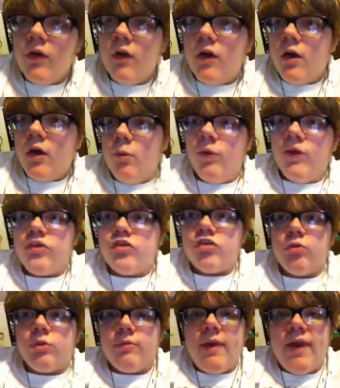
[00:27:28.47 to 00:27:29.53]
which
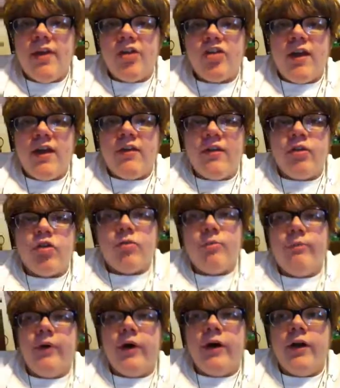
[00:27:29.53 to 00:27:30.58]
would make sense,
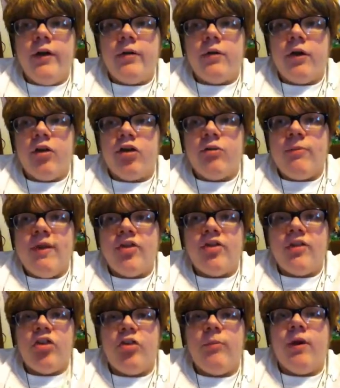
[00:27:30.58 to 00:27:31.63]
but it would also make
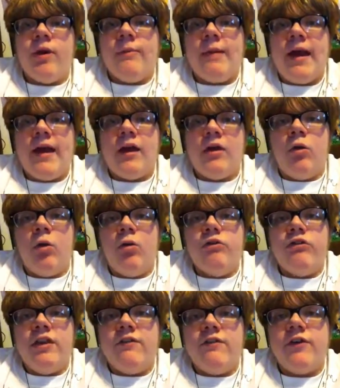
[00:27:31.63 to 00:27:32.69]
sense to bring back an old
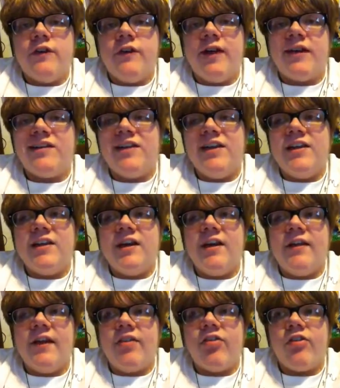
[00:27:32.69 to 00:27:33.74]
diva like Lita
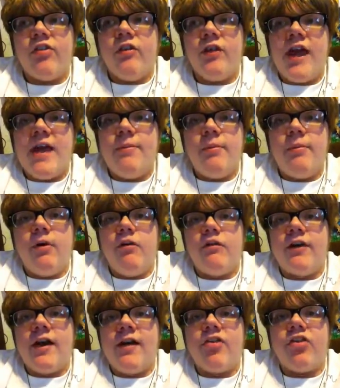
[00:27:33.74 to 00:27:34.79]
that's still capable of
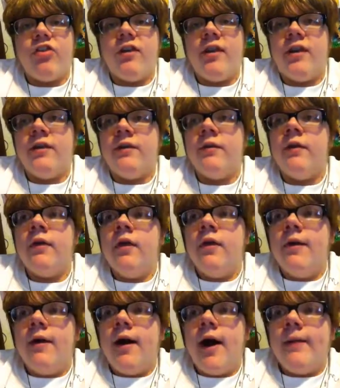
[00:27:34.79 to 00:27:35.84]
wrestling.
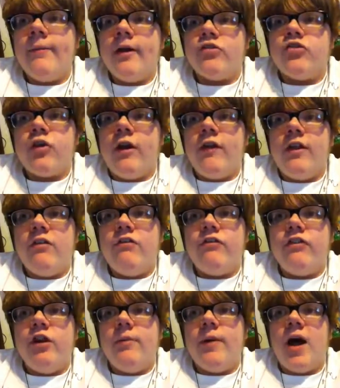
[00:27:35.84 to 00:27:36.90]
I'm not sure how they'd
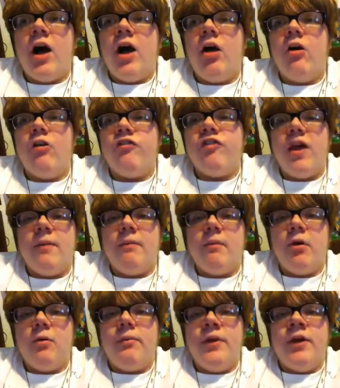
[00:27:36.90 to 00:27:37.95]
feel about Hall of
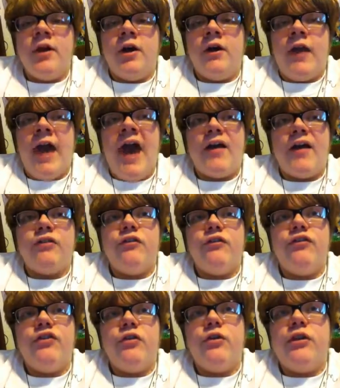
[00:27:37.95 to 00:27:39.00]
Famer being on active
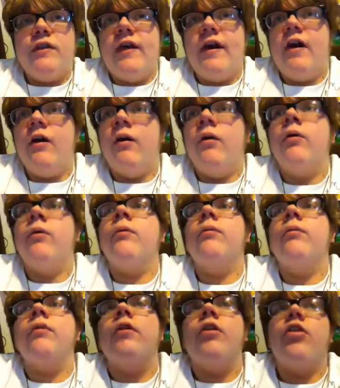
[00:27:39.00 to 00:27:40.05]
duty, though.
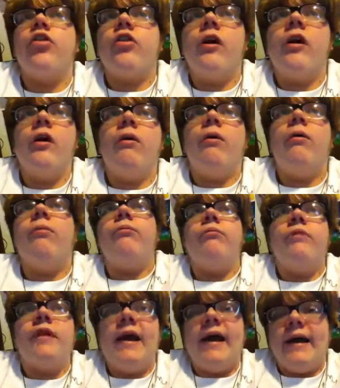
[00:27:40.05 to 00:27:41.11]
So,
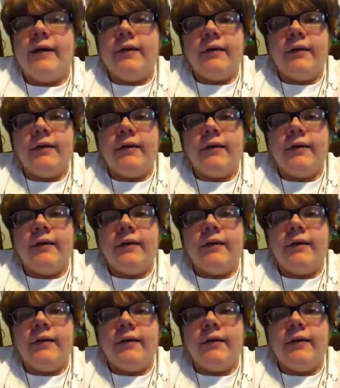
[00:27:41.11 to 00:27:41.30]
yeah.